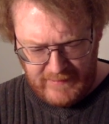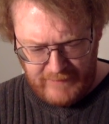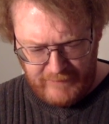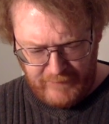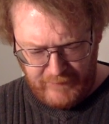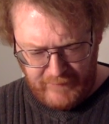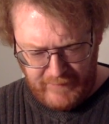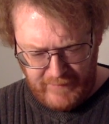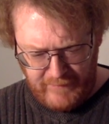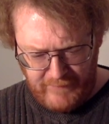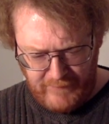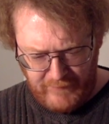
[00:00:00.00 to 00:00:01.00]
featuring
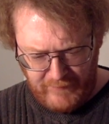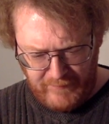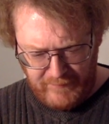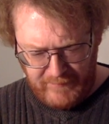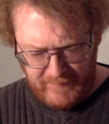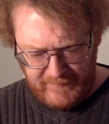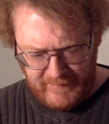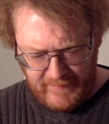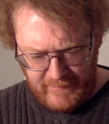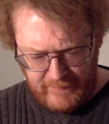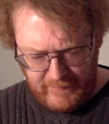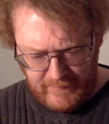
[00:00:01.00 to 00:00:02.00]
interviews of
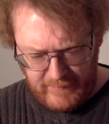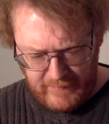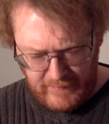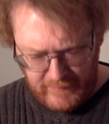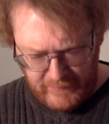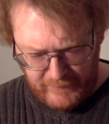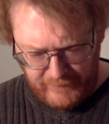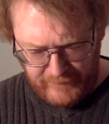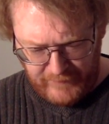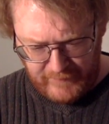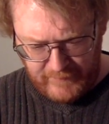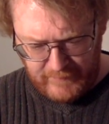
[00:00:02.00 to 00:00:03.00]
McDowell,
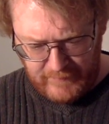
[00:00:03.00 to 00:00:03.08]
Ondříček,